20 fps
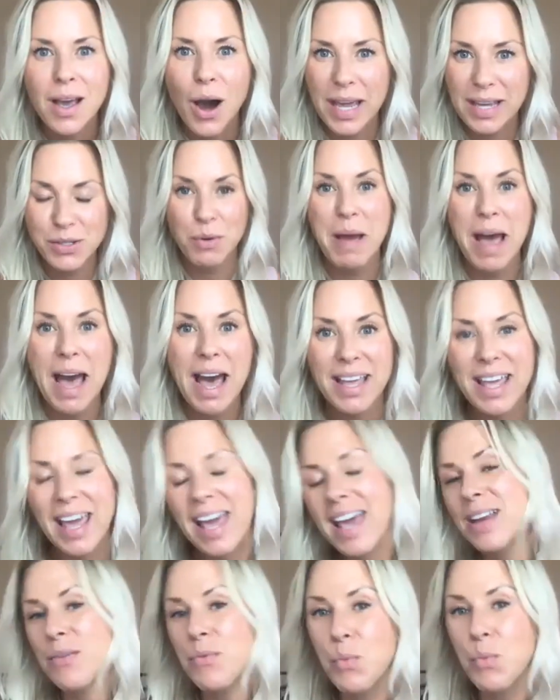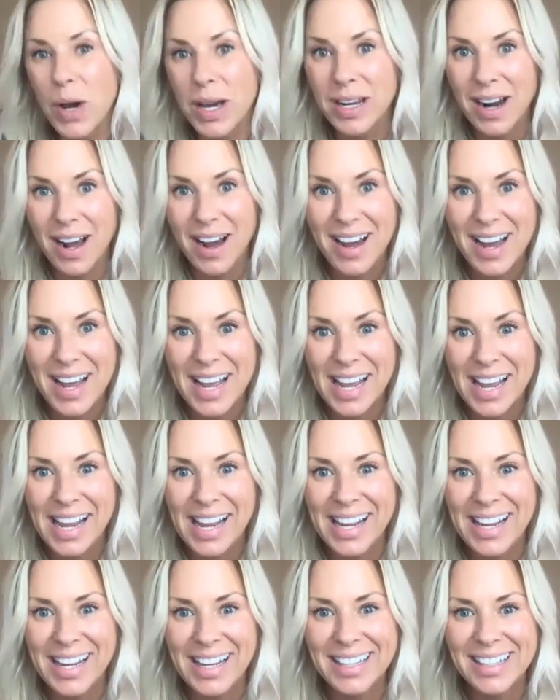Okay, so we're back, and what
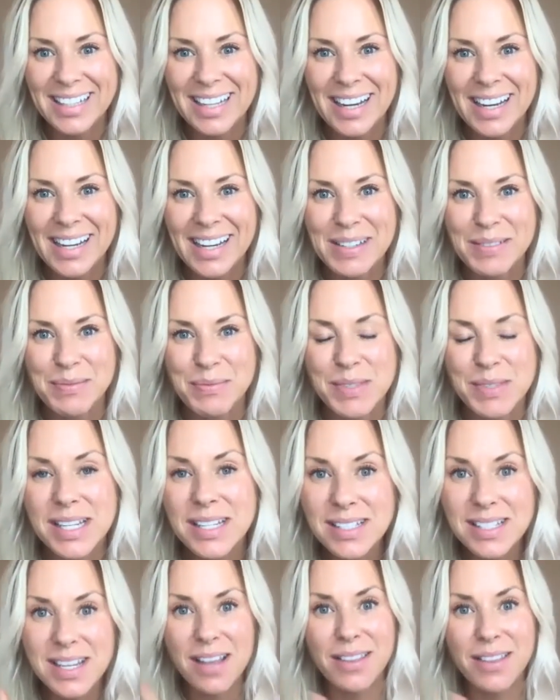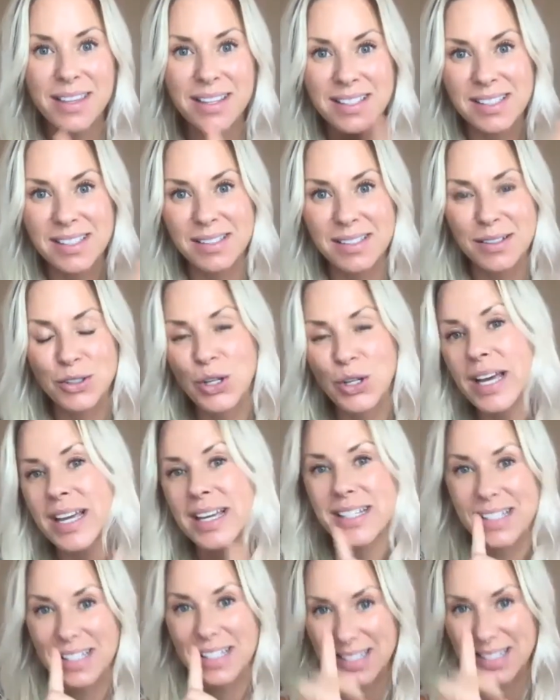I didn't tell this
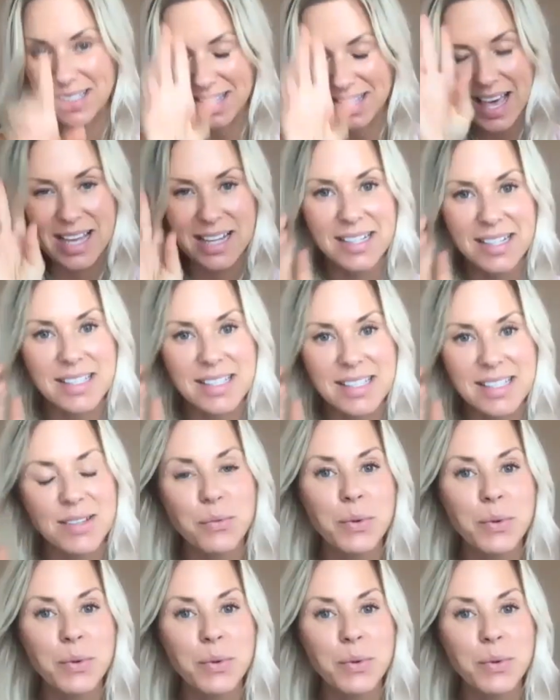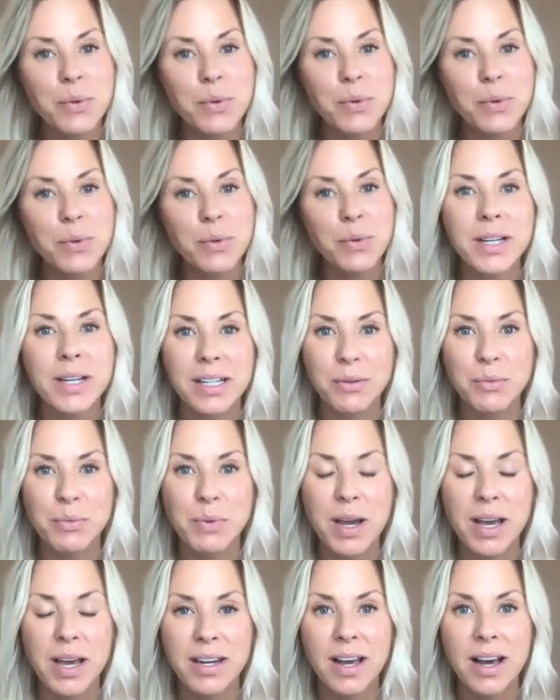client is that we were
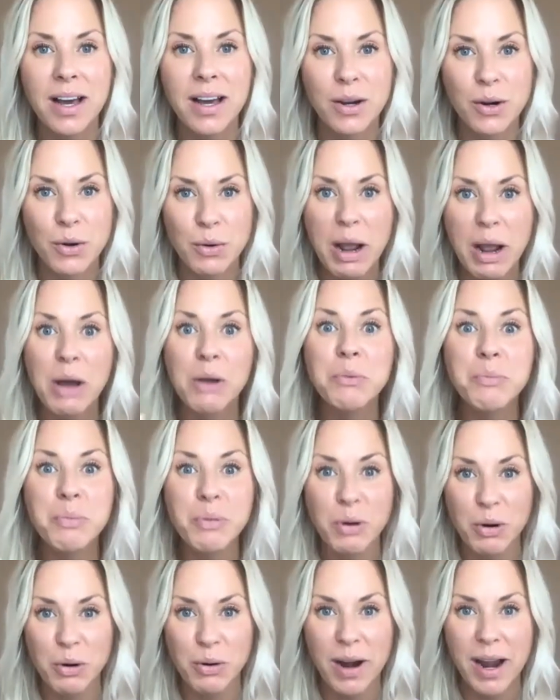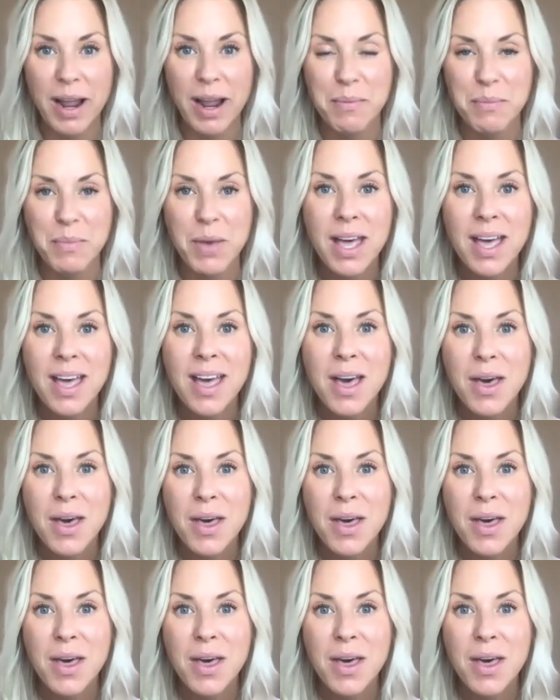going to run a crown program.